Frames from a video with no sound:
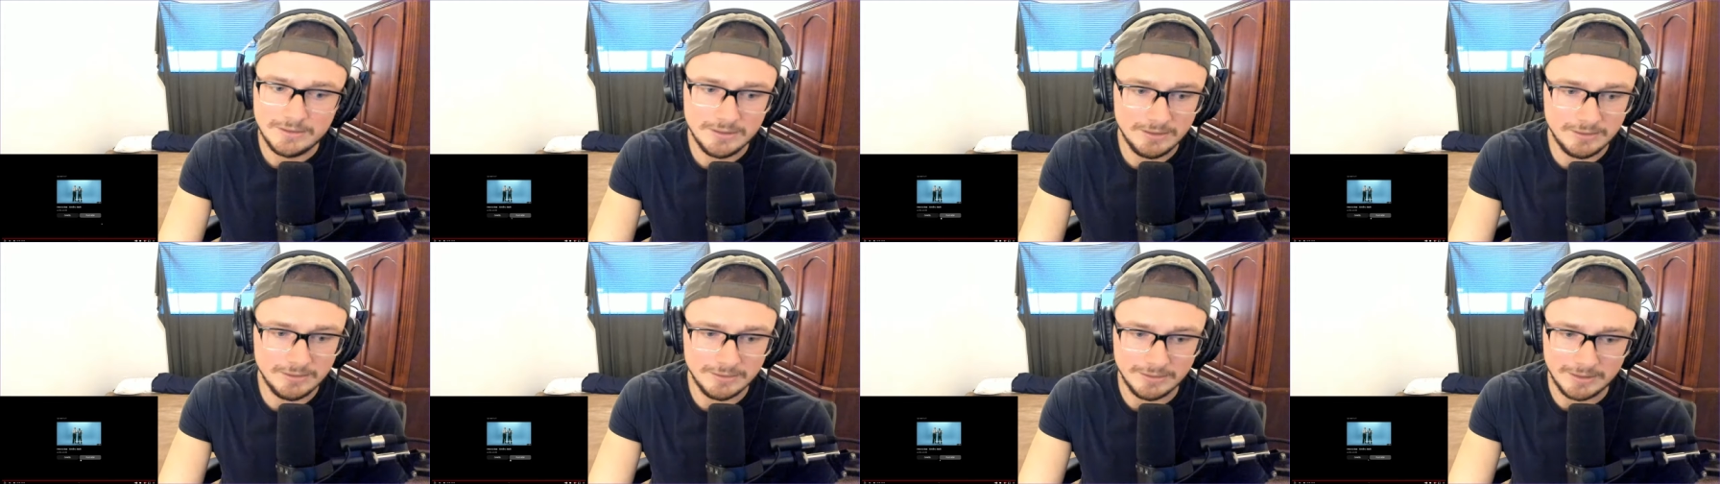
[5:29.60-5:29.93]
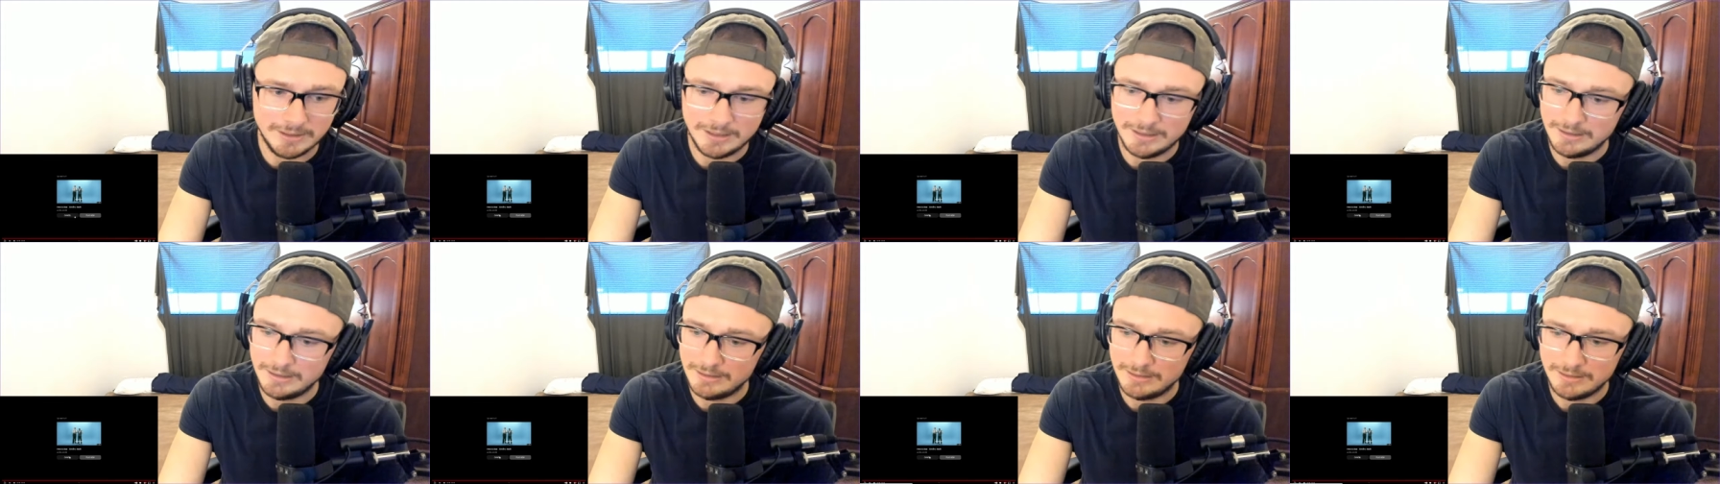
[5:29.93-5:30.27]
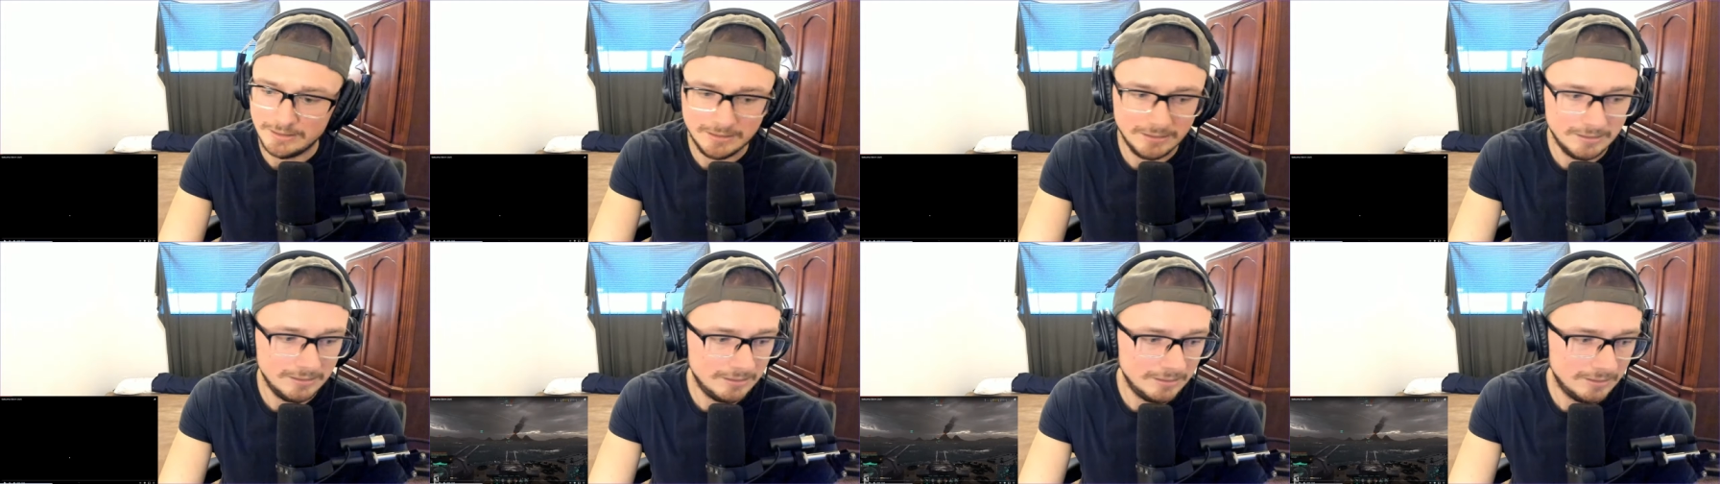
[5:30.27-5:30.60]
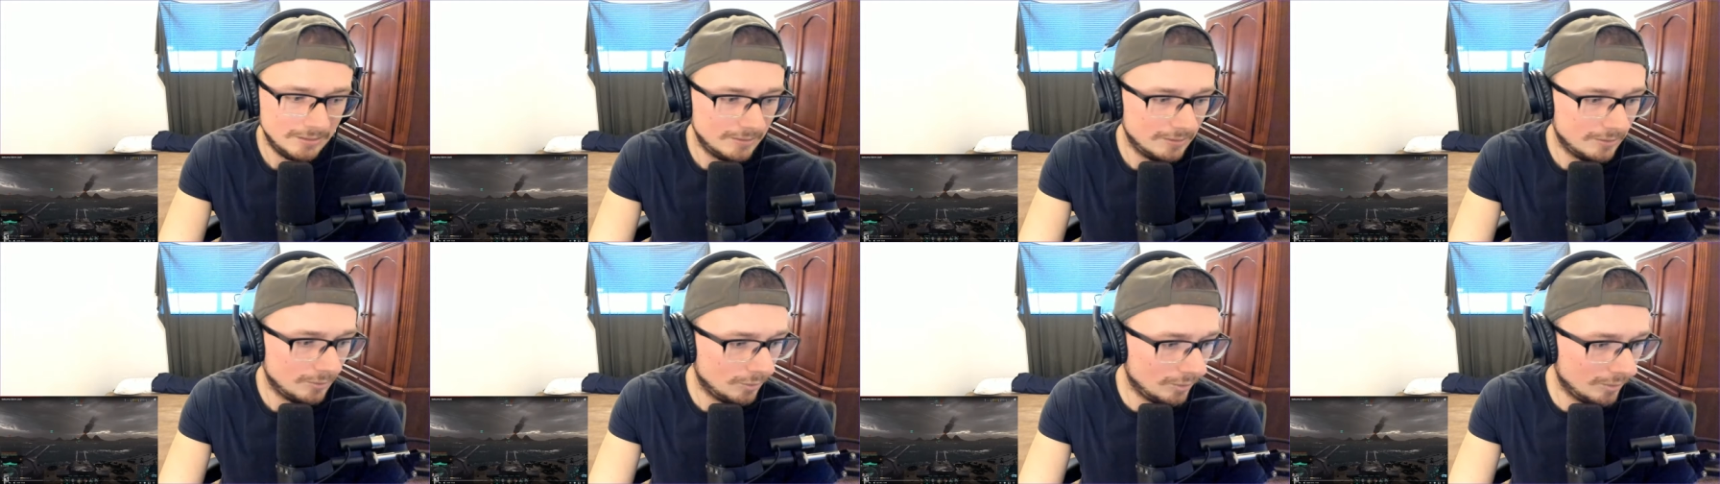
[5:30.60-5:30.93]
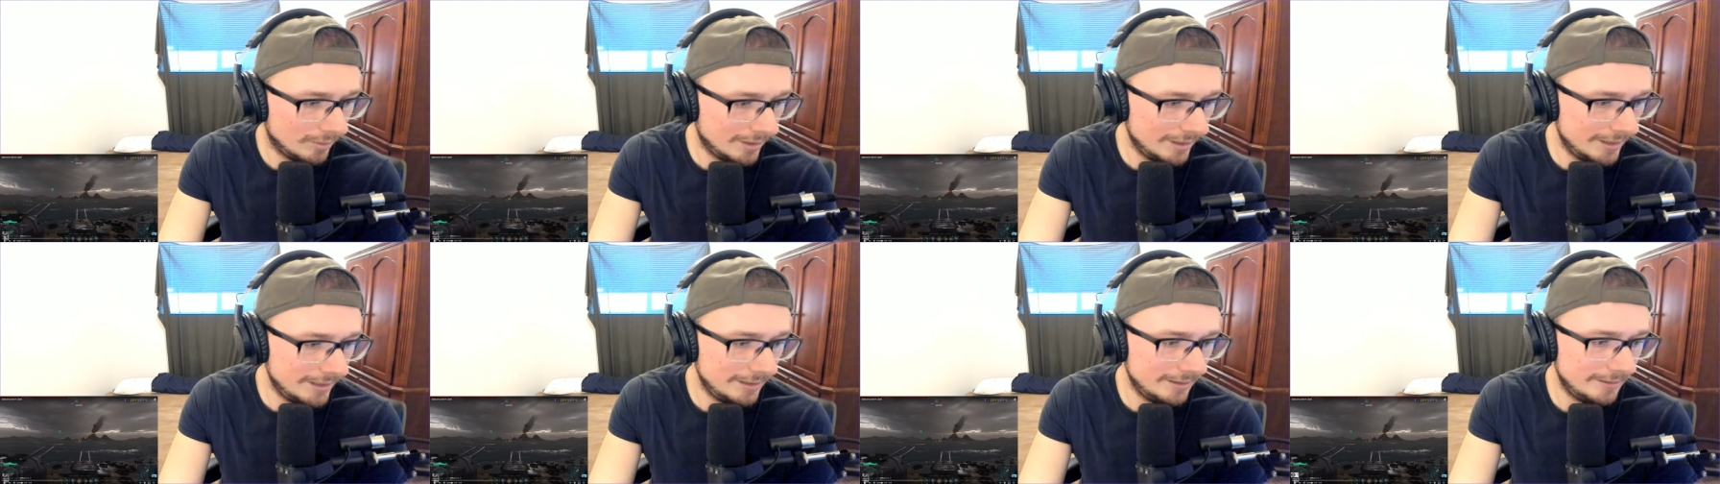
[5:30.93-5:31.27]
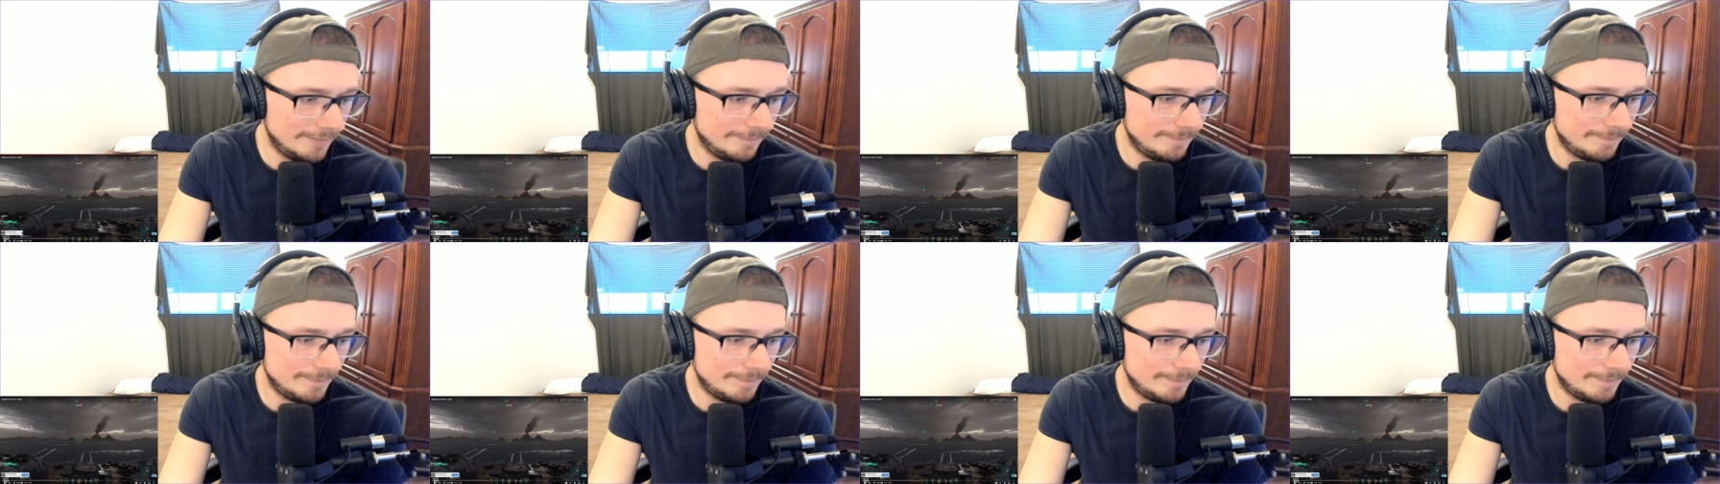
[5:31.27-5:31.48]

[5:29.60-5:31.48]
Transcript: Dude. What?